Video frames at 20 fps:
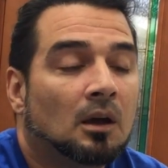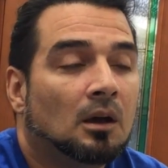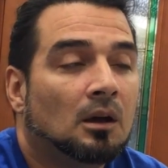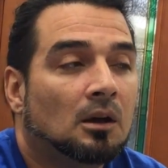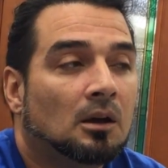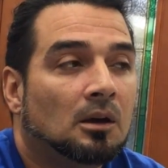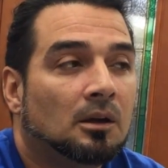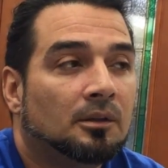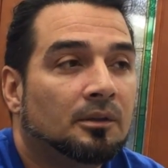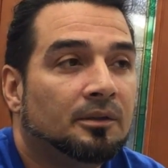
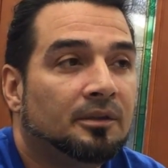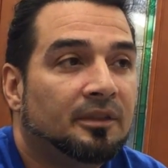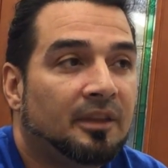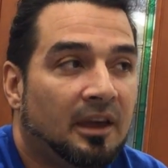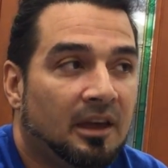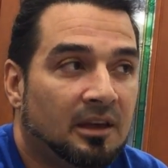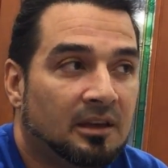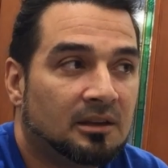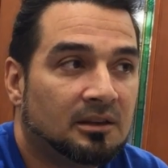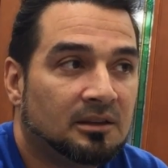
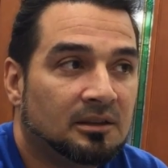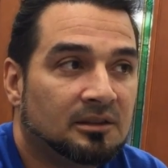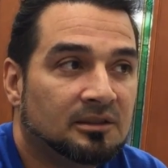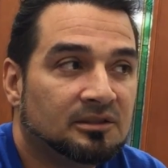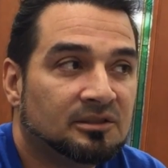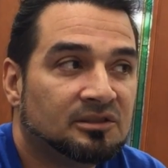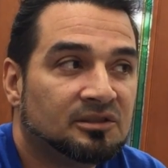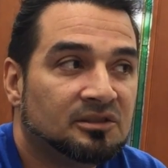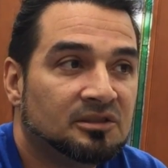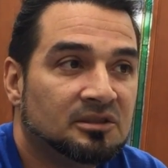That
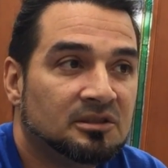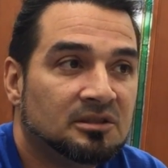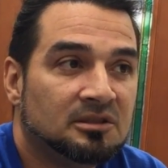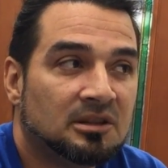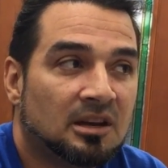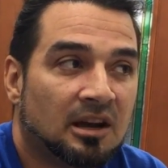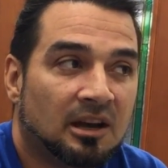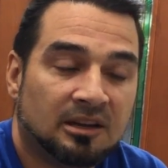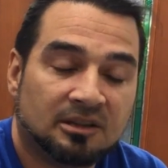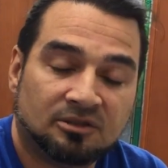is
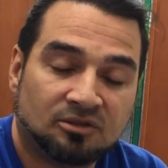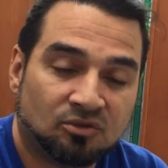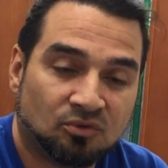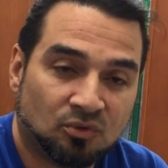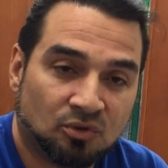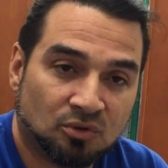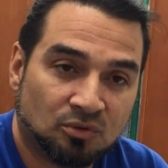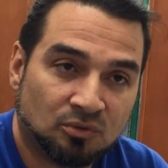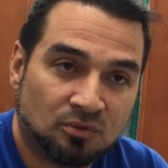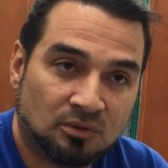not
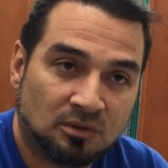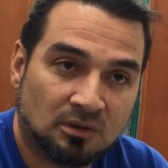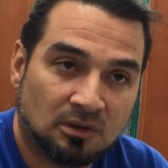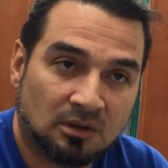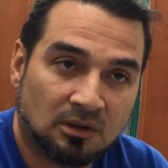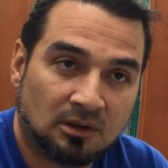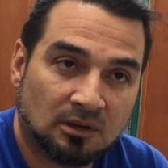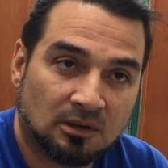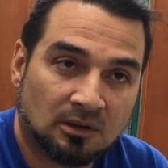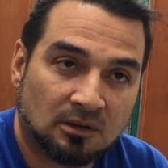true.
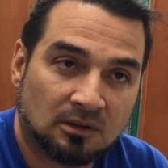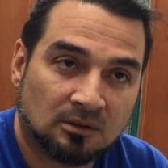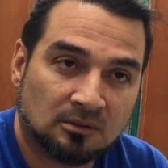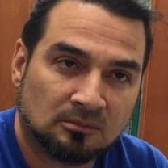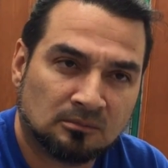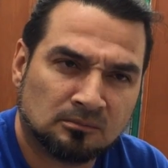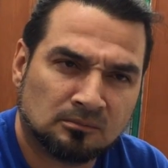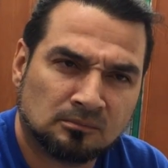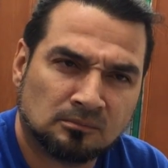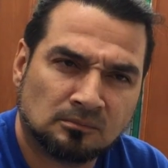
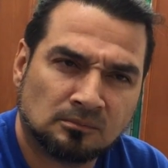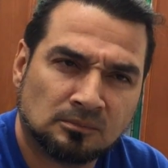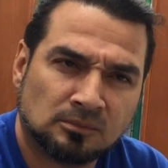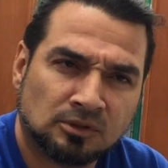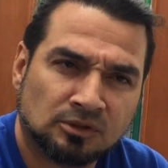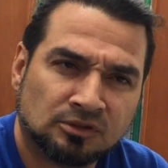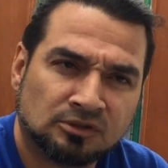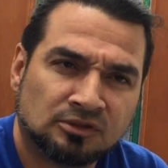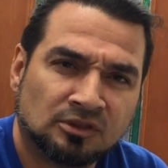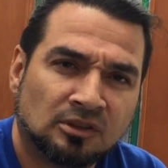
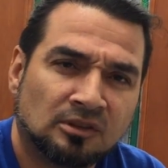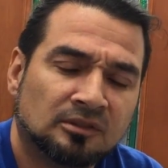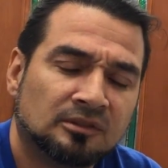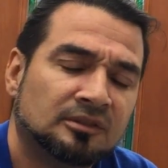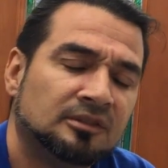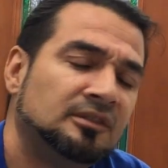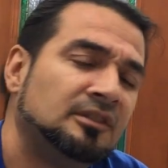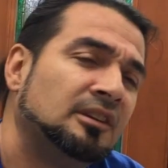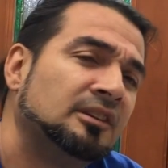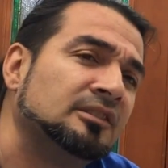
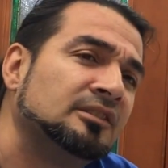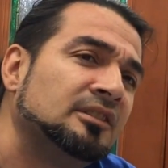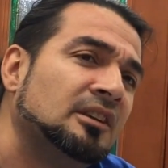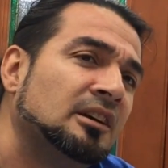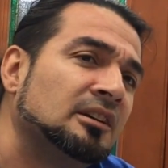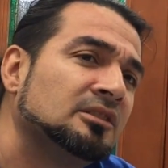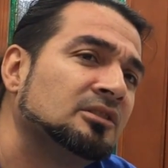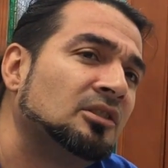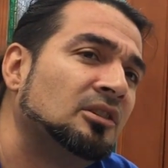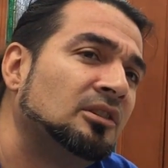Salt does
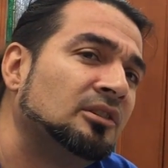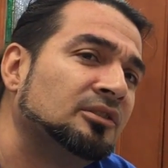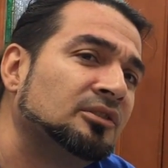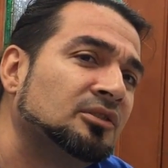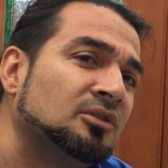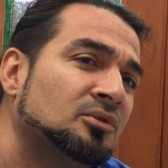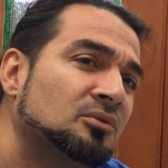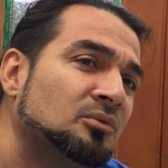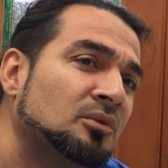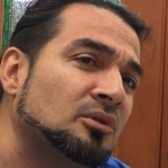not cause
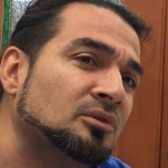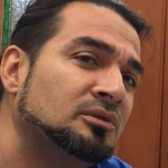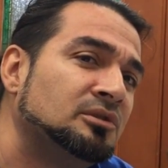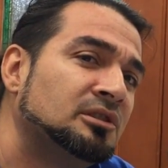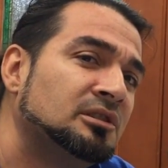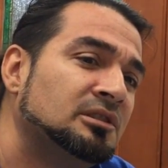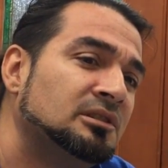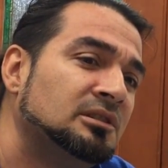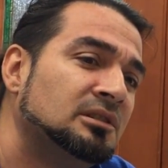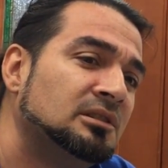
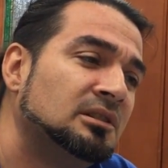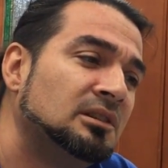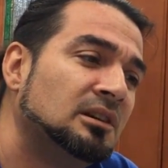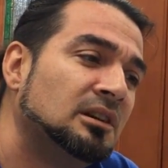corrosion.